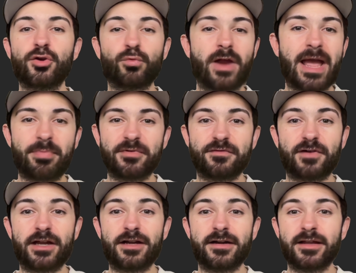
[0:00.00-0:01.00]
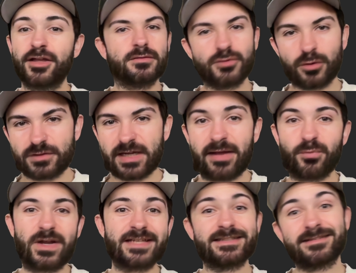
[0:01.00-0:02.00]
Rapid fired, no time
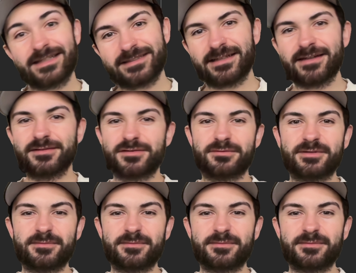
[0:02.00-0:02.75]
wasted. Let's get into it.